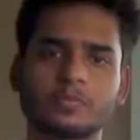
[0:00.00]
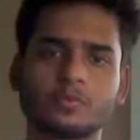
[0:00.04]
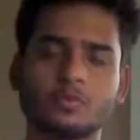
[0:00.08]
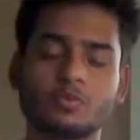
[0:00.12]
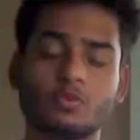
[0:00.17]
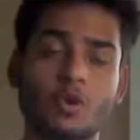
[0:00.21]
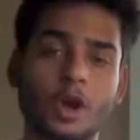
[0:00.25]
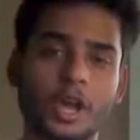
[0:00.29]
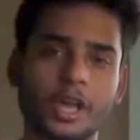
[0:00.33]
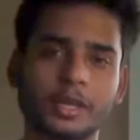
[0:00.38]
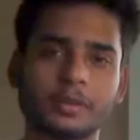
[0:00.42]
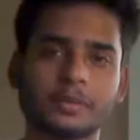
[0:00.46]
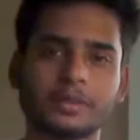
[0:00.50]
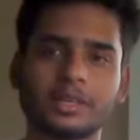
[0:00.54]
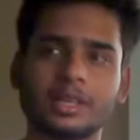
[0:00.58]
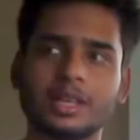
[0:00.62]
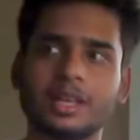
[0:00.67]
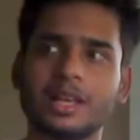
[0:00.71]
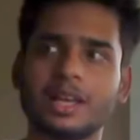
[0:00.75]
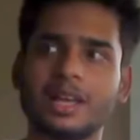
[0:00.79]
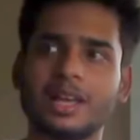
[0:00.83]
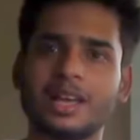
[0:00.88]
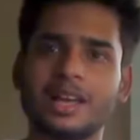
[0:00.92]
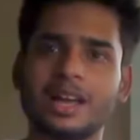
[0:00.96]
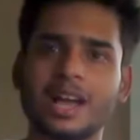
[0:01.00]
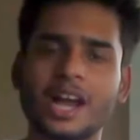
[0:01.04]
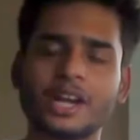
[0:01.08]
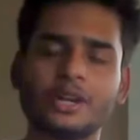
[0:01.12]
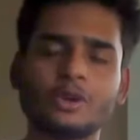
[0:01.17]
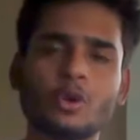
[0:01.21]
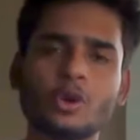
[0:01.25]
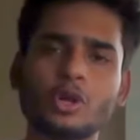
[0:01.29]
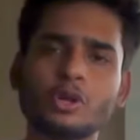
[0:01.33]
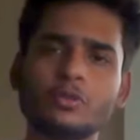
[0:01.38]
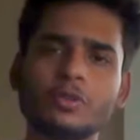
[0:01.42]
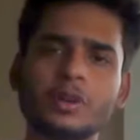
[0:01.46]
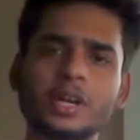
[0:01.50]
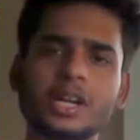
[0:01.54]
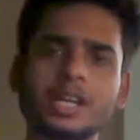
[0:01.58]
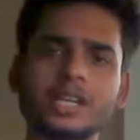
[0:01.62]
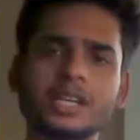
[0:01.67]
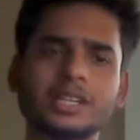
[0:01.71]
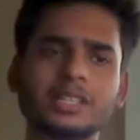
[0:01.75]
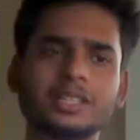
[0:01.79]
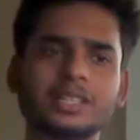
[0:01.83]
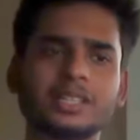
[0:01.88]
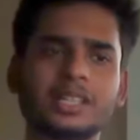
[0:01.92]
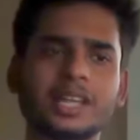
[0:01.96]
Why? I told you
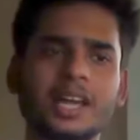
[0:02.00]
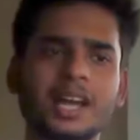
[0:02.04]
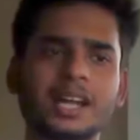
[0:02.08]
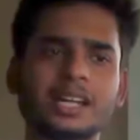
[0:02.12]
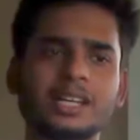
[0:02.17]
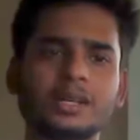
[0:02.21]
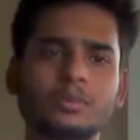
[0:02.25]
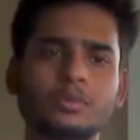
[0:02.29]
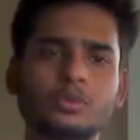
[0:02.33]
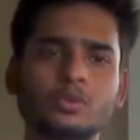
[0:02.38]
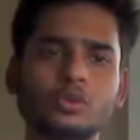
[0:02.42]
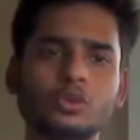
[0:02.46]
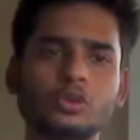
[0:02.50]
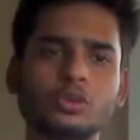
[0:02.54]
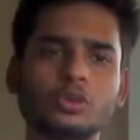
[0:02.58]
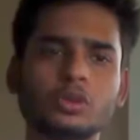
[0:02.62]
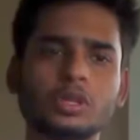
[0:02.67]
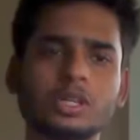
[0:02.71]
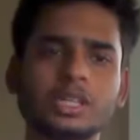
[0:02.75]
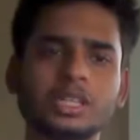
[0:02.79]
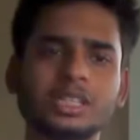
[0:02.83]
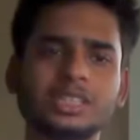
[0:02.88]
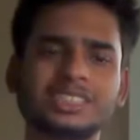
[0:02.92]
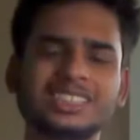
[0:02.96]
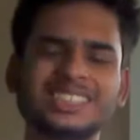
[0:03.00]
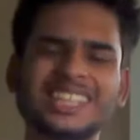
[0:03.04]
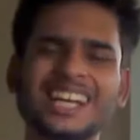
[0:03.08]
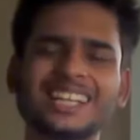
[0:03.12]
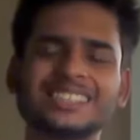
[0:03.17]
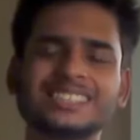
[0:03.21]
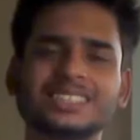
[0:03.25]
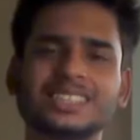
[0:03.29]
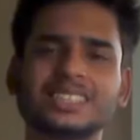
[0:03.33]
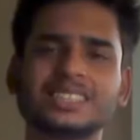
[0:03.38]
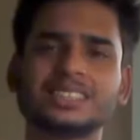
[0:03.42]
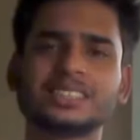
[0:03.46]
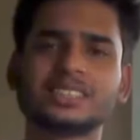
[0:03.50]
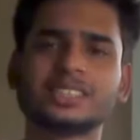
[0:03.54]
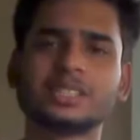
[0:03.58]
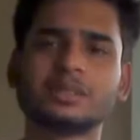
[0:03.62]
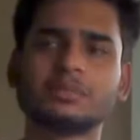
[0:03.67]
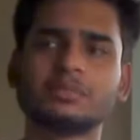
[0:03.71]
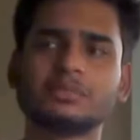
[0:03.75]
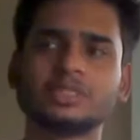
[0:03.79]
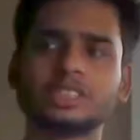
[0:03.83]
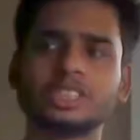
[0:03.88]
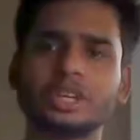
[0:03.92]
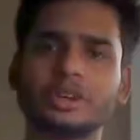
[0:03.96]
earlier that the bootloader checks
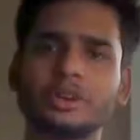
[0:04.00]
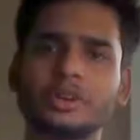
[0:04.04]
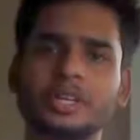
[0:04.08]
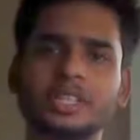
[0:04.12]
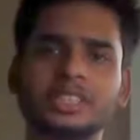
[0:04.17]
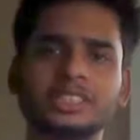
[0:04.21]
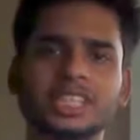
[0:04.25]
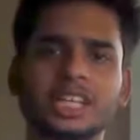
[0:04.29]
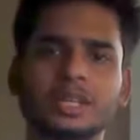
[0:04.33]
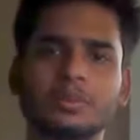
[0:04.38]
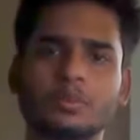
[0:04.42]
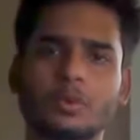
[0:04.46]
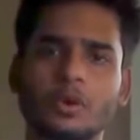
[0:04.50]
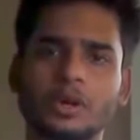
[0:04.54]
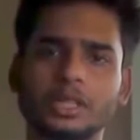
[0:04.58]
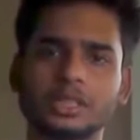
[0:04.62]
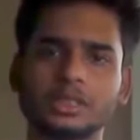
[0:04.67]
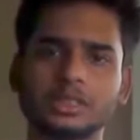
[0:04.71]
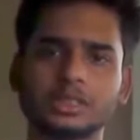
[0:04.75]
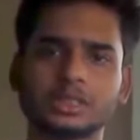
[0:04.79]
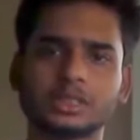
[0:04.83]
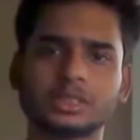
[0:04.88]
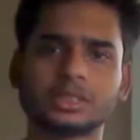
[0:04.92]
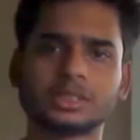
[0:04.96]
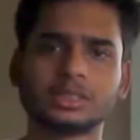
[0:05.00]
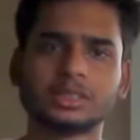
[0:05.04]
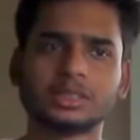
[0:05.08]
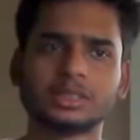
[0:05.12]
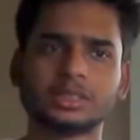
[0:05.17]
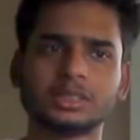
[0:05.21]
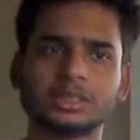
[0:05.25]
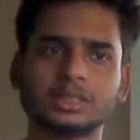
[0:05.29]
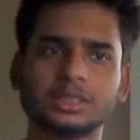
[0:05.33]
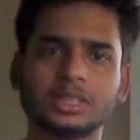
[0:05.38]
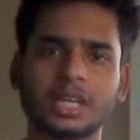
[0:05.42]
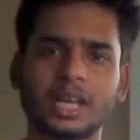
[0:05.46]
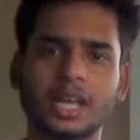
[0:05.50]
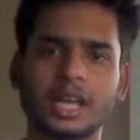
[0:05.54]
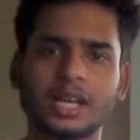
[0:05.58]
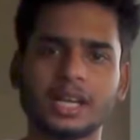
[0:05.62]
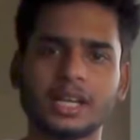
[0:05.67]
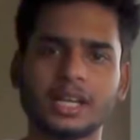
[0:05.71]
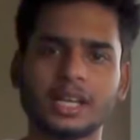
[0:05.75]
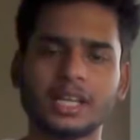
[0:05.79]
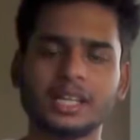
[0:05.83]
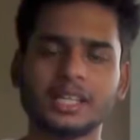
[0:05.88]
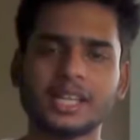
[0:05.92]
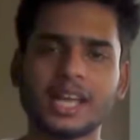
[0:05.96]
some security checkpoints,
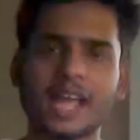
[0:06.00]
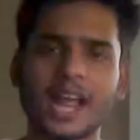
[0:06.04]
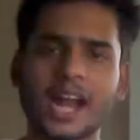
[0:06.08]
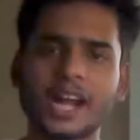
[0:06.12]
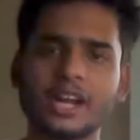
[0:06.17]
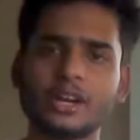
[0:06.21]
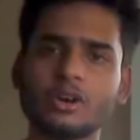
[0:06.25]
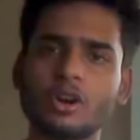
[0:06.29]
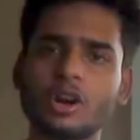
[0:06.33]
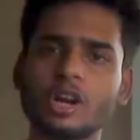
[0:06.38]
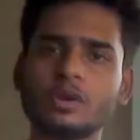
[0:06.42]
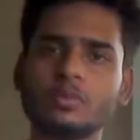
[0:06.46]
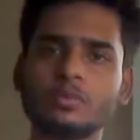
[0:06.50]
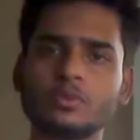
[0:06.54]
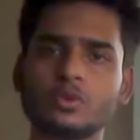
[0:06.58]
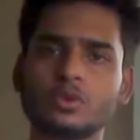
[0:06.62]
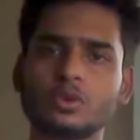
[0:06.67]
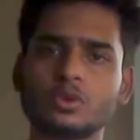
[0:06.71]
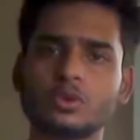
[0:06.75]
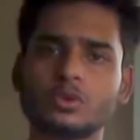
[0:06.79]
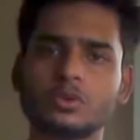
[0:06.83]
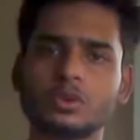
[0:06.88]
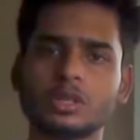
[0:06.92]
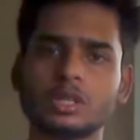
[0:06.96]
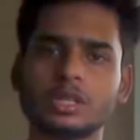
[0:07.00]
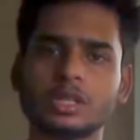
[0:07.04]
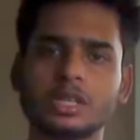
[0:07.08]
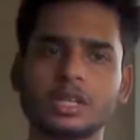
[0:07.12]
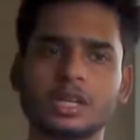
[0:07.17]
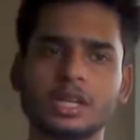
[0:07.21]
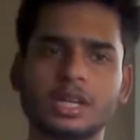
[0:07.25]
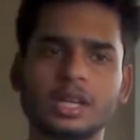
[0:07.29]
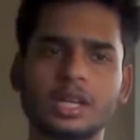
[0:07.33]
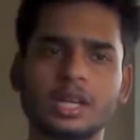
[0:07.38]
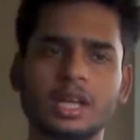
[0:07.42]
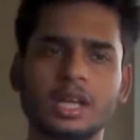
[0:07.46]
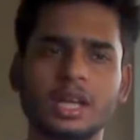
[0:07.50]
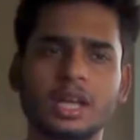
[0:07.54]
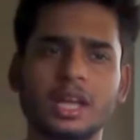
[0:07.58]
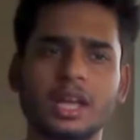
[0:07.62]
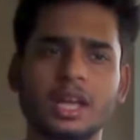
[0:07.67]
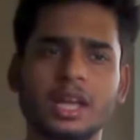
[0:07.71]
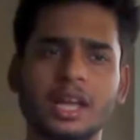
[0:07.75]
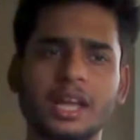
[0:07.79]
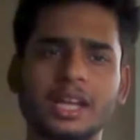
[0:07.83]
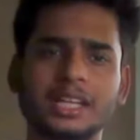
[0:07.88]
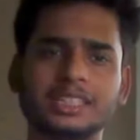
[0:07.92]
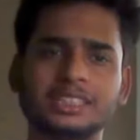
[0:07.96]
and in the Android bootloader,
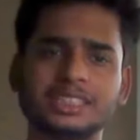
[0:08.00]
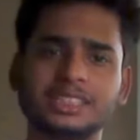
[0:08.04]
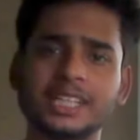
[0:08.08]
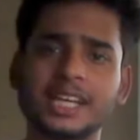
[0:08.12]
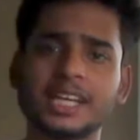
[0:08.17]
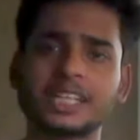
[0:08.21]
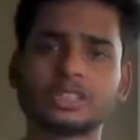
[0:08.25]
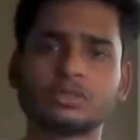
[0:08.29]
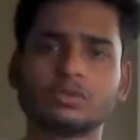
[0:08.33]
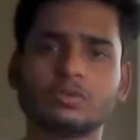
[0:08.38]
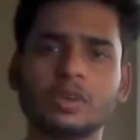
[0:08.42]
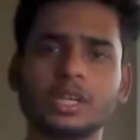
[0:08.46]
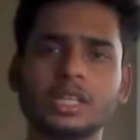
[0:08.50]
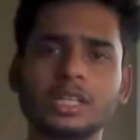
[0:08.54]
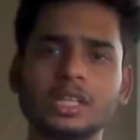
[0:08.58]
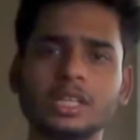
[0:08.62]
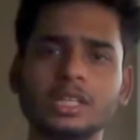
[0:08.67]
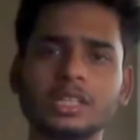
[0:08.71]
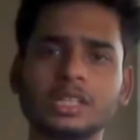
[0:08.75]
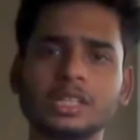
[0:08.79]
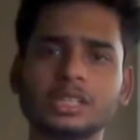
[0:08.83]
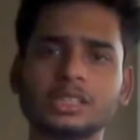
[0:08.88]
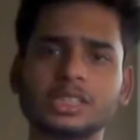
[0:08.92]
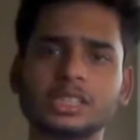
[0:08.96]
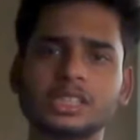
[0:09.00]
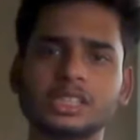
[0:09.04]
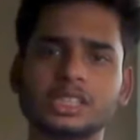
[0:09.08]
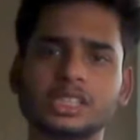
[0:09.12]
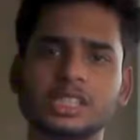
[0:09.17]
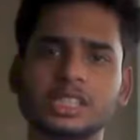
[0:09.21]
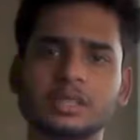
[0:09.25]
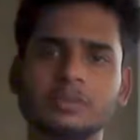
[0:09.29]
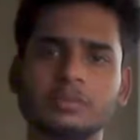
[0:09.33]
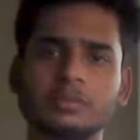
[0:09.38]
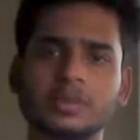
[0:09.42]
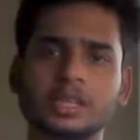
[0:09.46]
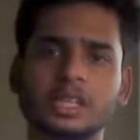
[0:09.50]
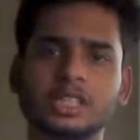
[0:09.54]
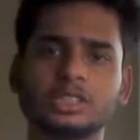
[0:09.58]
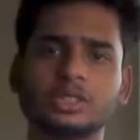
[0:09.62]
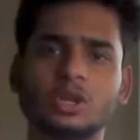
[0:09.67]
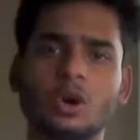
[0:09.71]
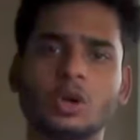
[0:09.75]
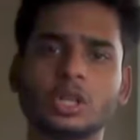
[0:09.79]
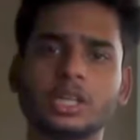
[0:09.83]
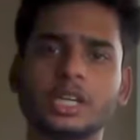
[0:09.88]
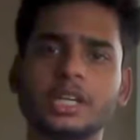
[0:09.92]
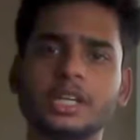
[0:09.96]
it checks whether the system is
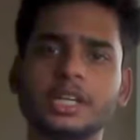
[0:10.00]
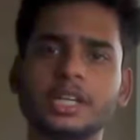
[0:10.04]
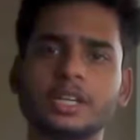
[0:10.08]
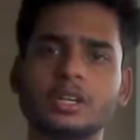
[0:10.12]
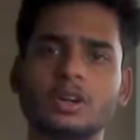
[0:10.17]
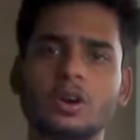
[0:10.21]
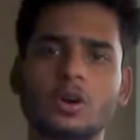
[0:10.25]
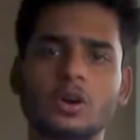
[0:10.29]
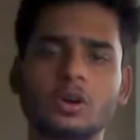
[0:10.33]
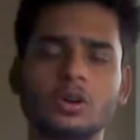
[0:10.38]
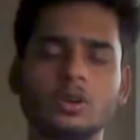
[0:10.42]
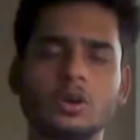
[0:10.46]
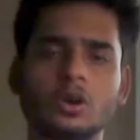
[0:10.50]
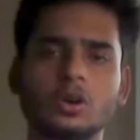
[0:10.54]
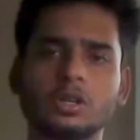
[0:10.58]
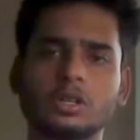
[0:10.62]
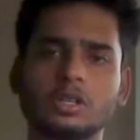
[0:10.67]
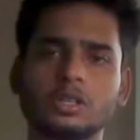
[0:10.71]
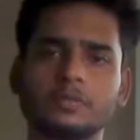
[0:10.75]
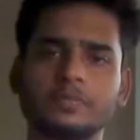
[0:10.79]
authentic or not.